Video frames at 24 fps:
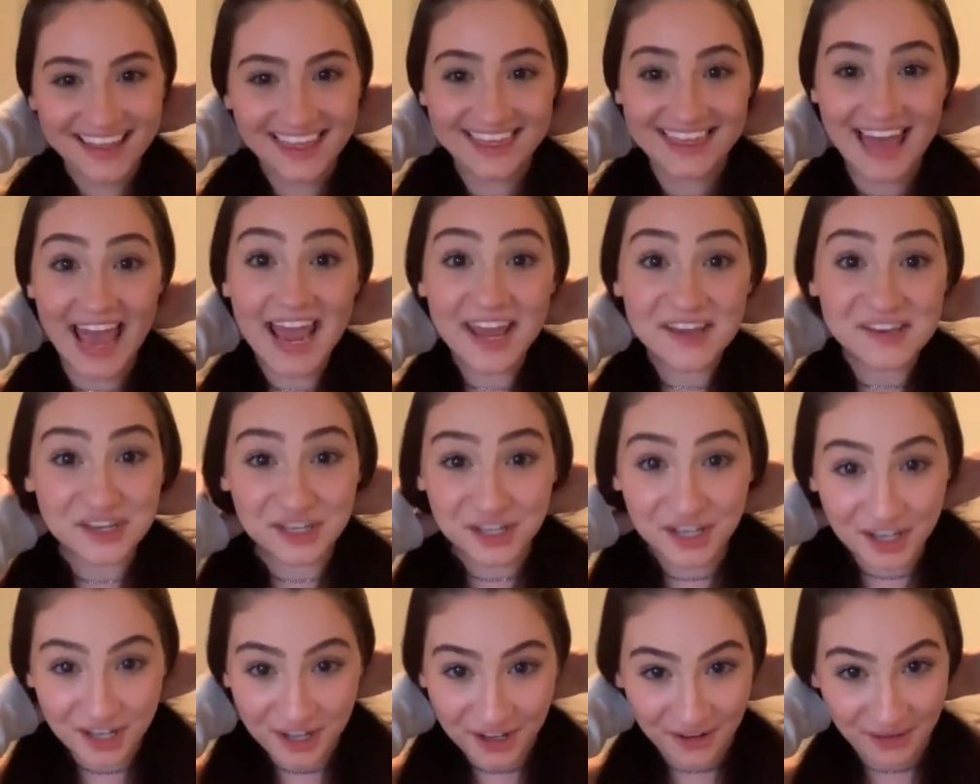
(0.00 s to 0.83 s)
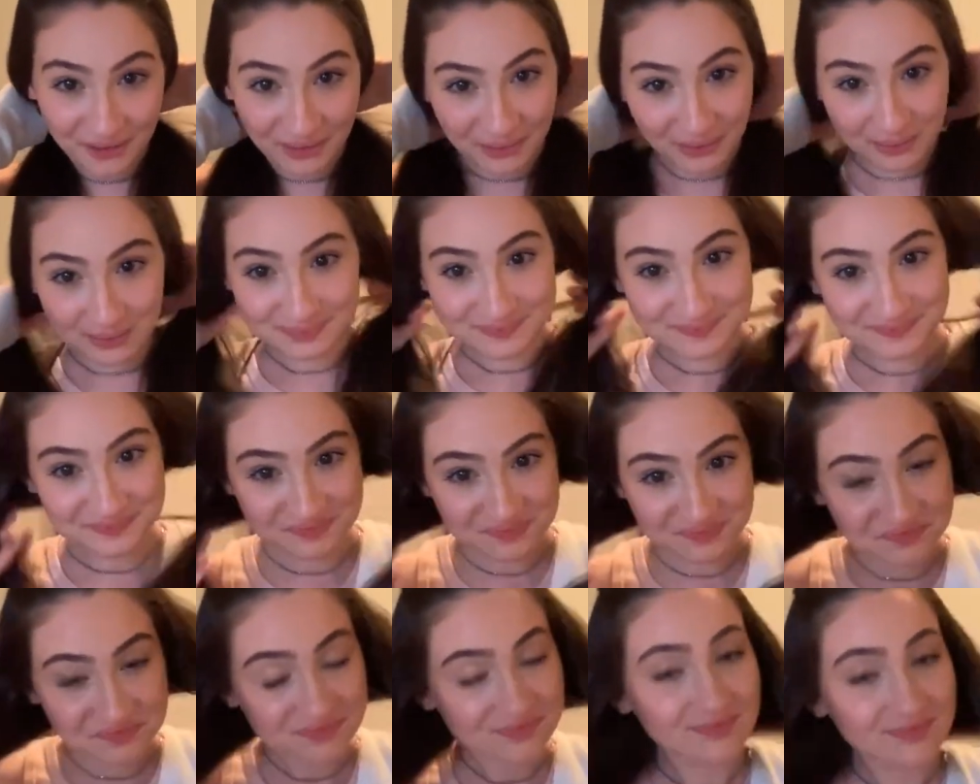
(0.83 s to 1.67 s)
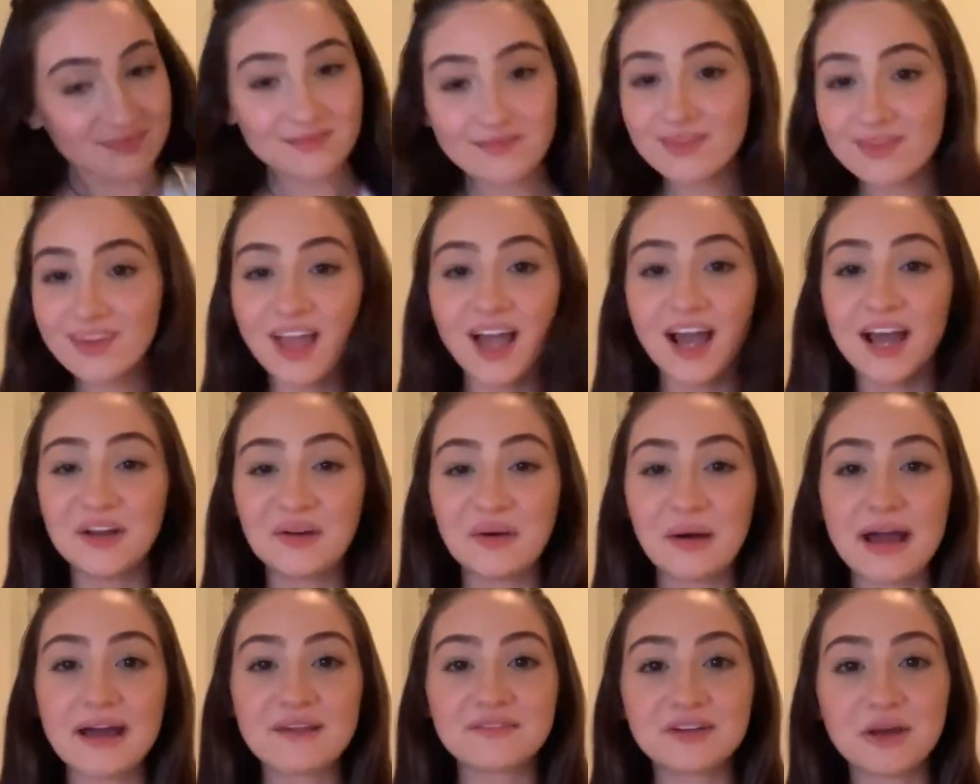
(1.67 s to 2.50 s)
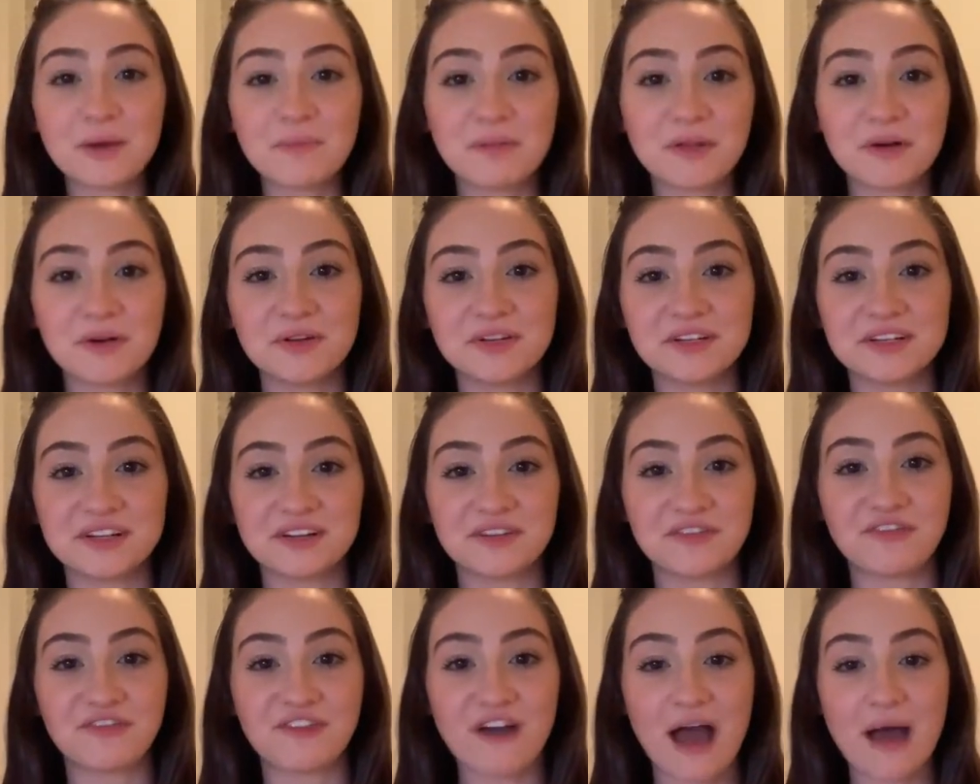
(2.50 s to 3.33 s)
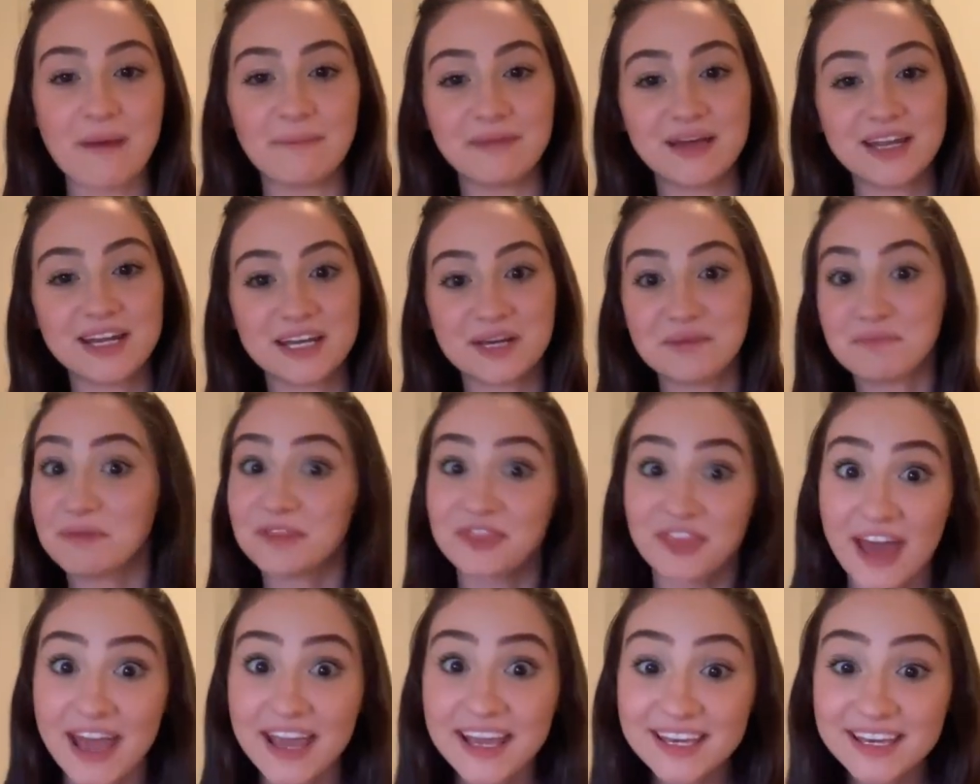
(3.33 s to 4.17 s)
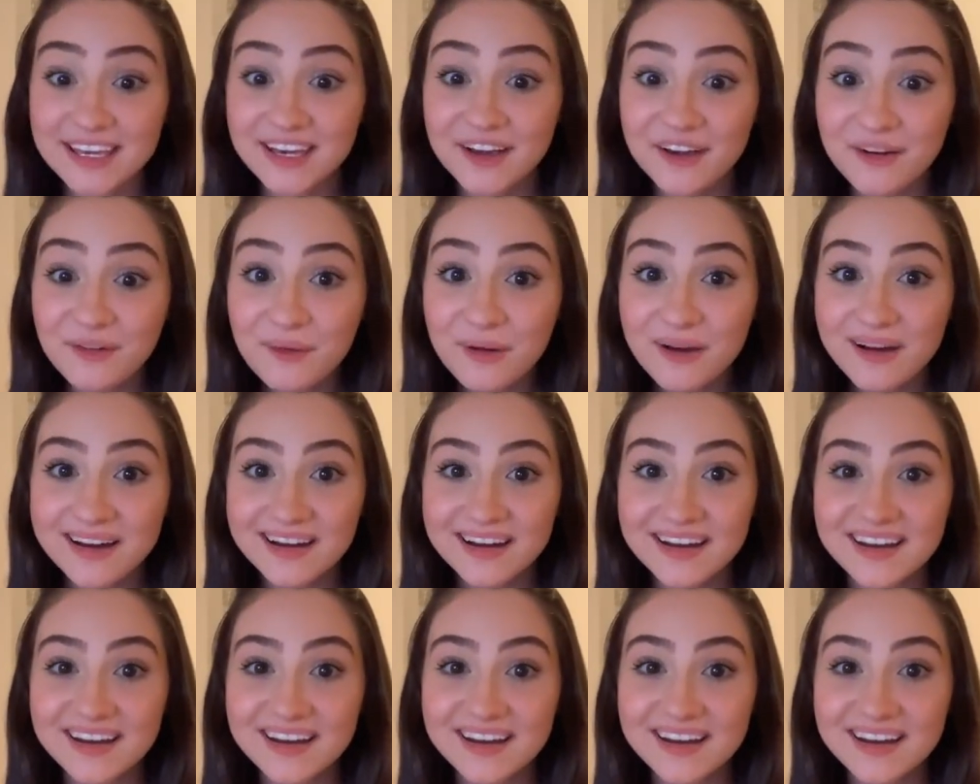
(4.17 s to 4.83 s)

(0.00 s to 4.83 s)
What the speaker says: Thank you. I know I haven't uploaded in a fat minute, but thank you.